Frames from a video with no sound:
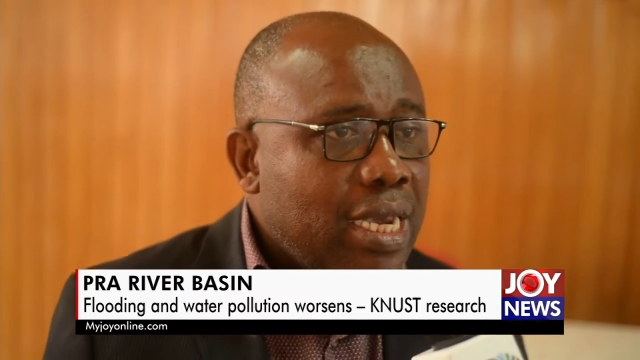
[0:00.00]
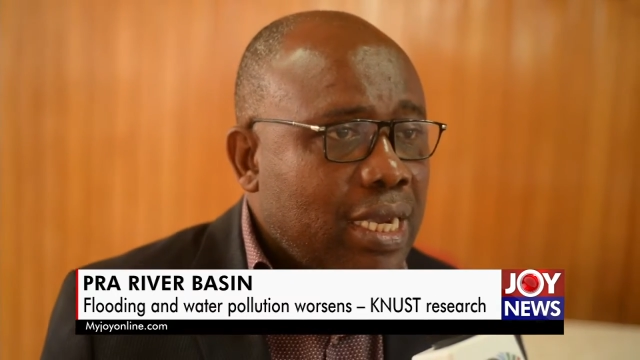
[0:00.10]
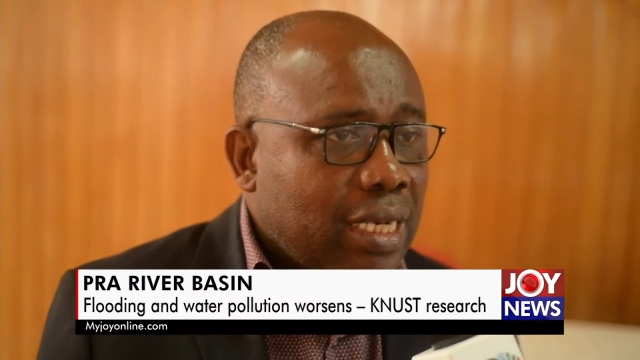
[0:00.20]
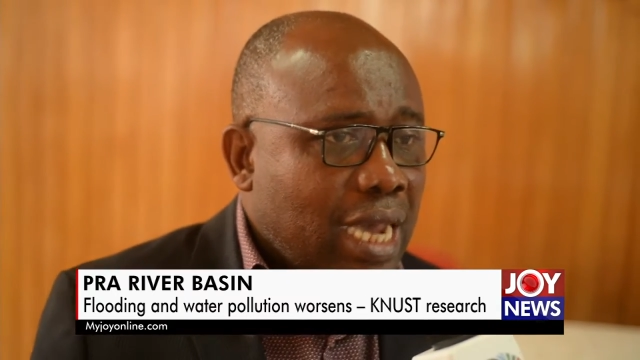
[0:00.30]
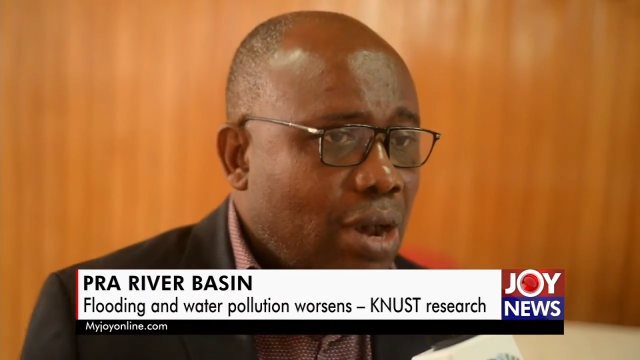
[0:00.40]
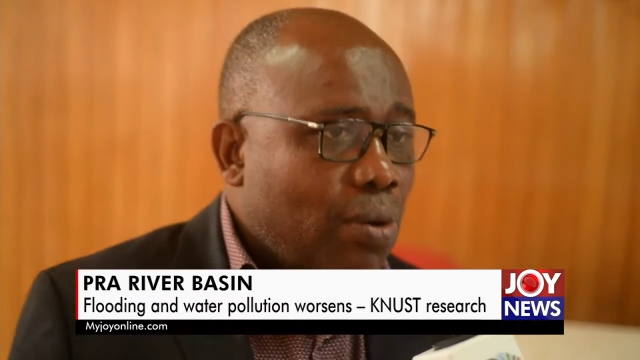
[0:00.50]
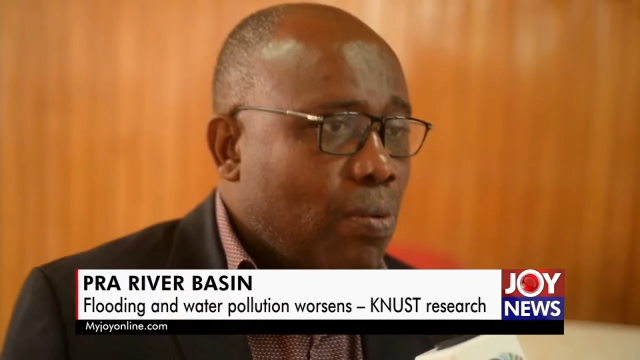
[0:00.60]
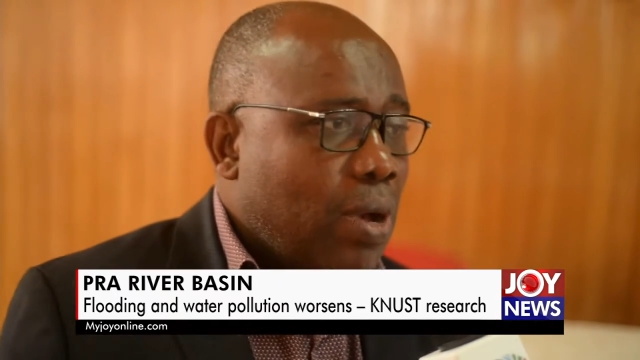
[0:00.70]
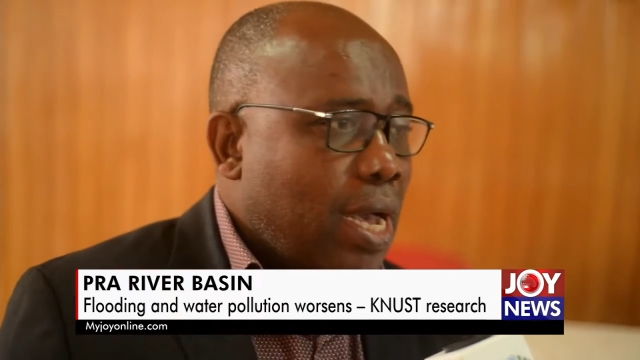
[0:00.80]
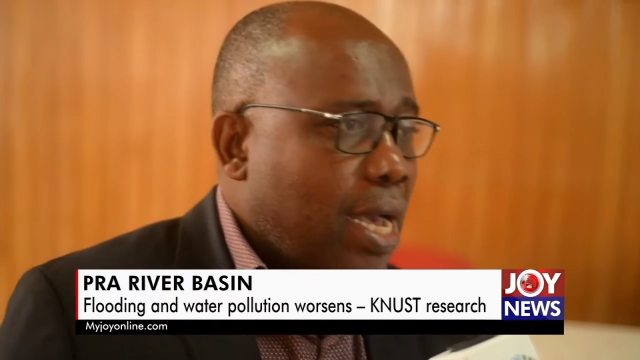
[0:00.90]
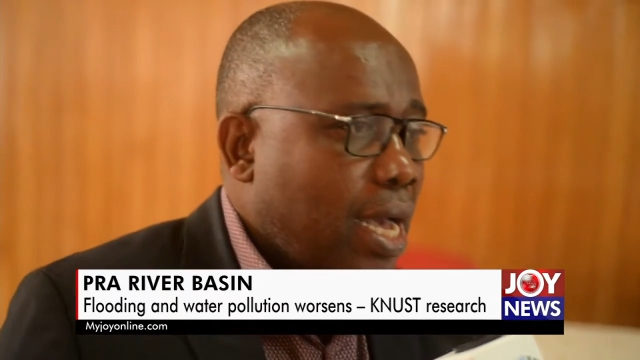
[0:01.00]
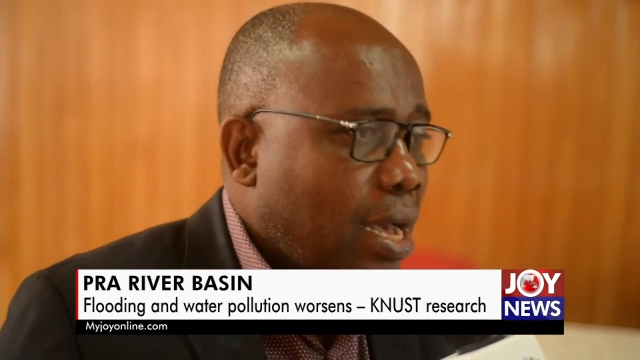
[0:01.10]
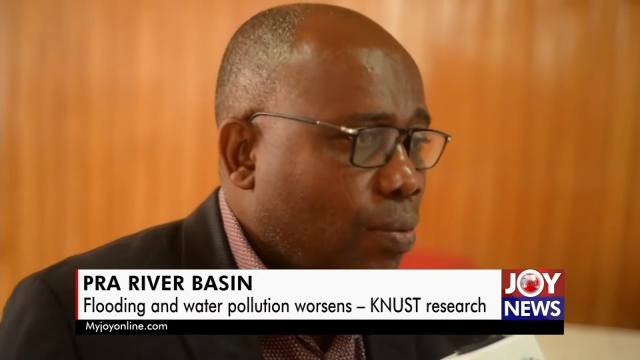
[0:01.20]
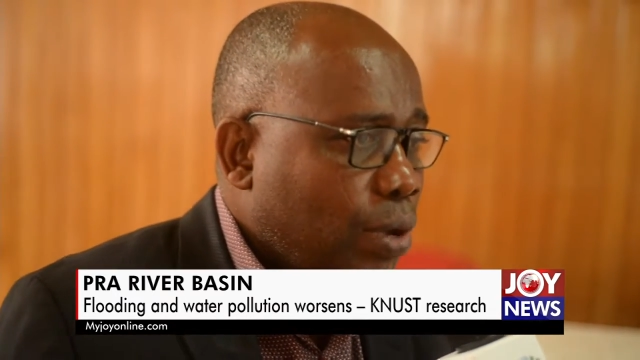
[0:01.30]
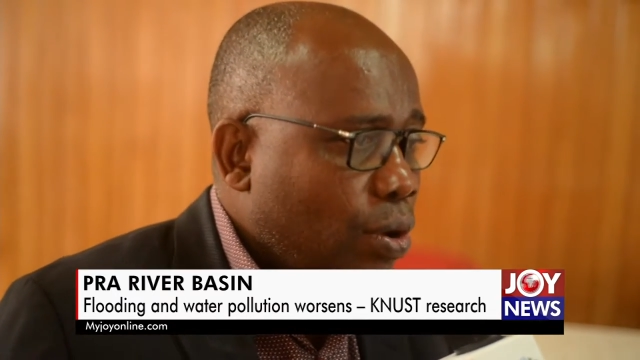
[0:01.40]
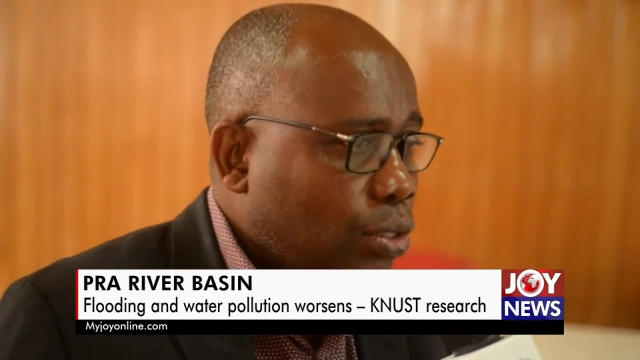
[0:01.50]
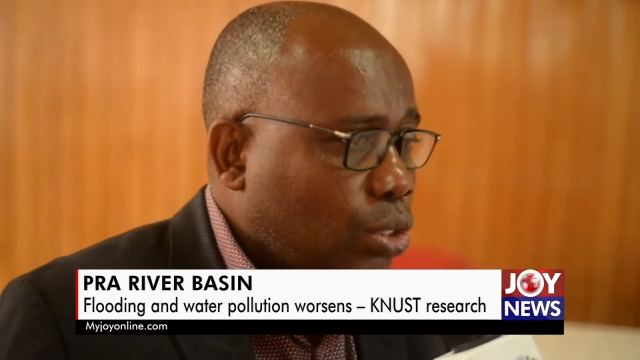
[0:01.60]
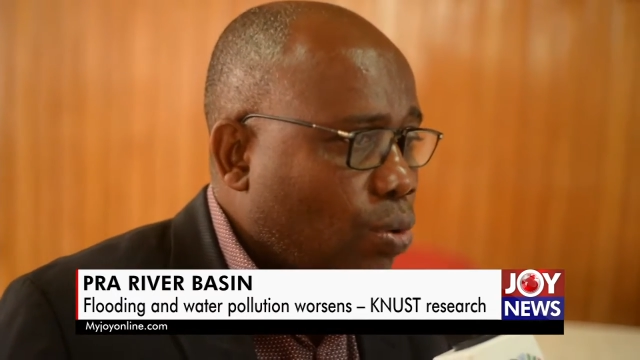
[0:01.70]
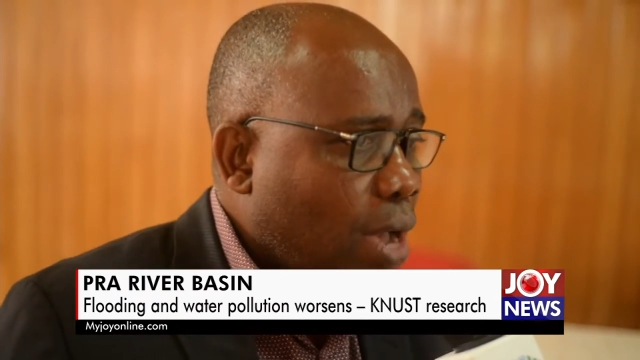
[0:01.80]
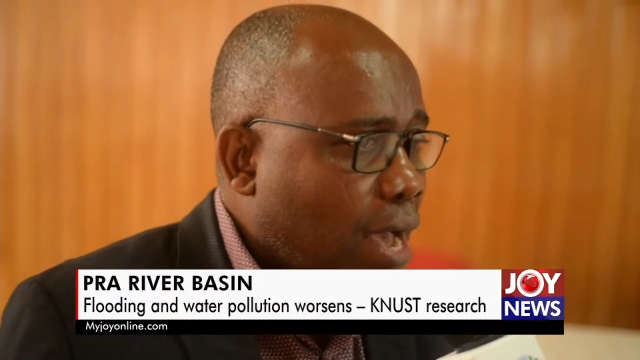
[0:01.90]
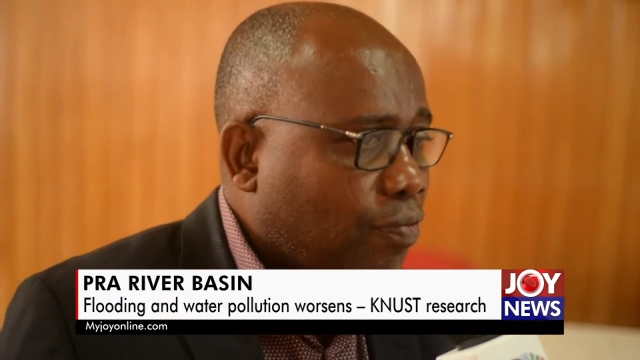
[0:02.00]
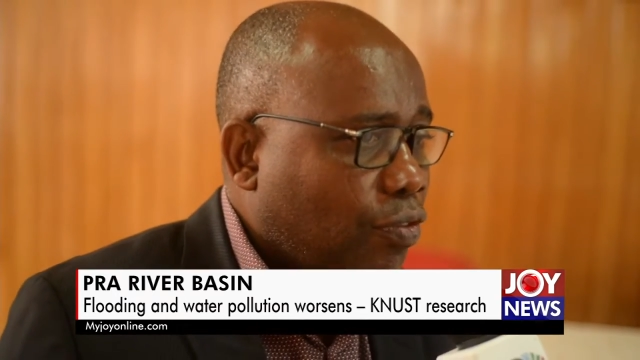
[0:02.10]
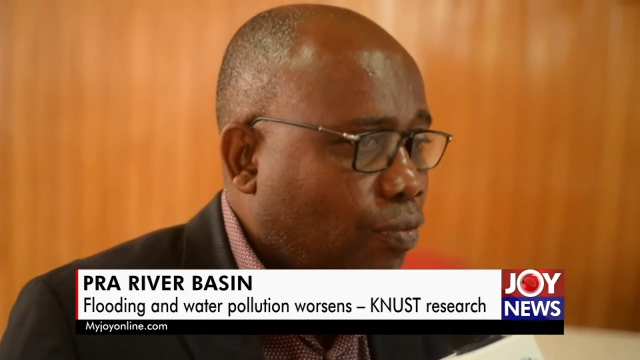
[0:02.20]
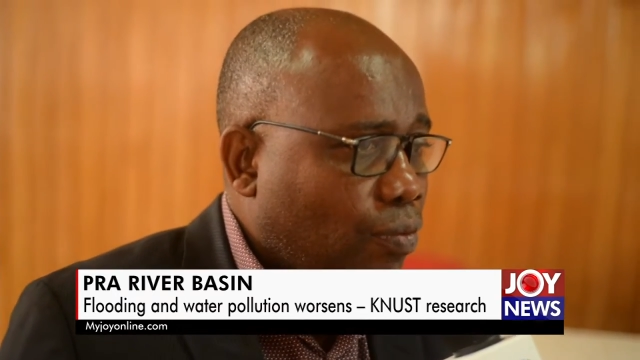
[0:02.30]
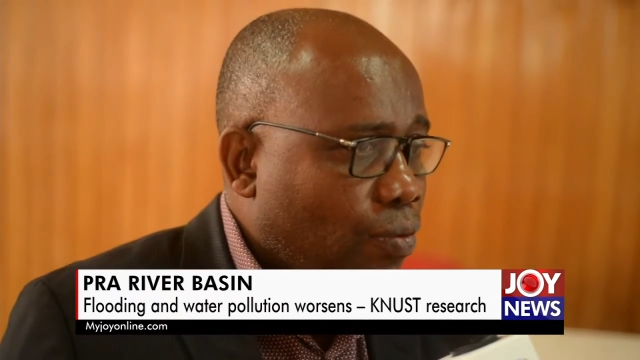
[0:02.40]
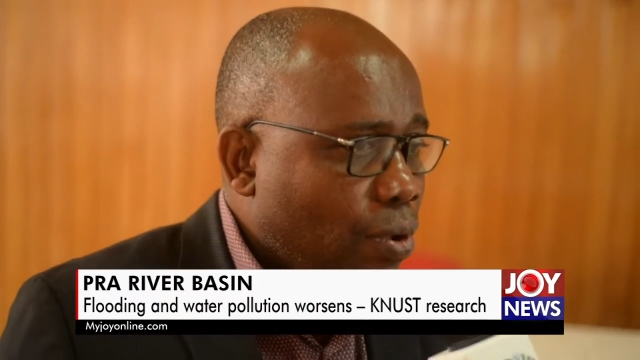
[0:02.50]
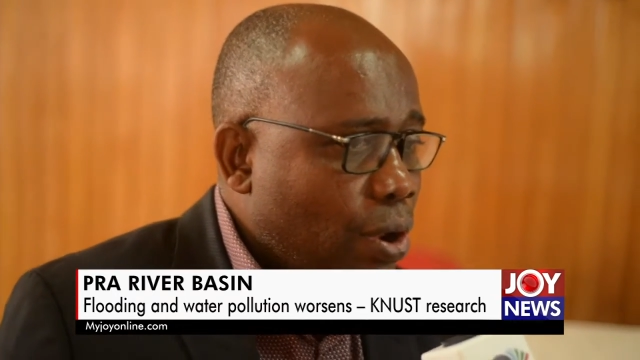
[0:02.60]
Now we also have to